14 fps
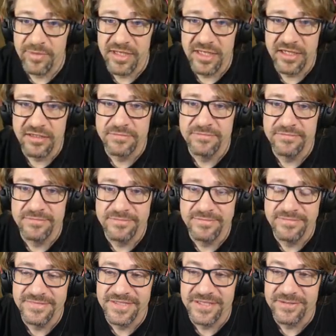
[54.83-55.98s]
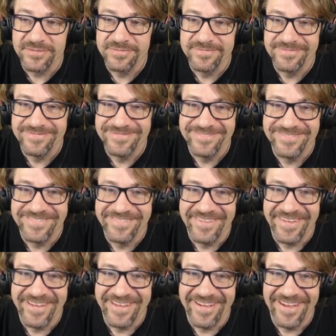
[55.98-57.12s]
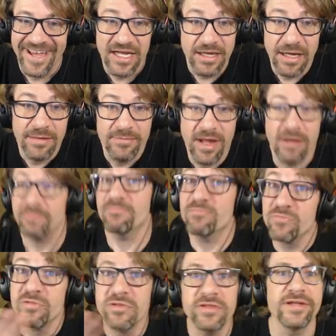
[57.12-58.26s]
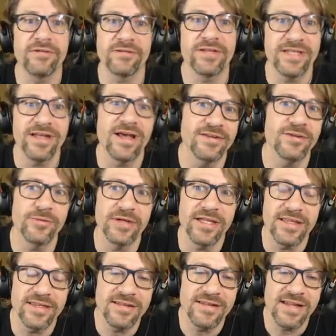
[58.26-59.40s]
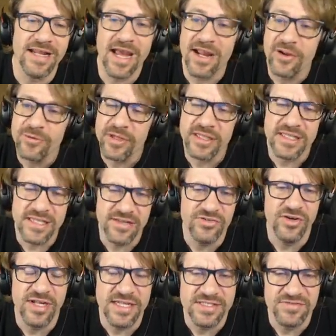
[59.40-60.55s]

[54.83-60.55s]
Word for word: in here. So, I, am I'm, I'm literally not doing anything today. I know that yesterday's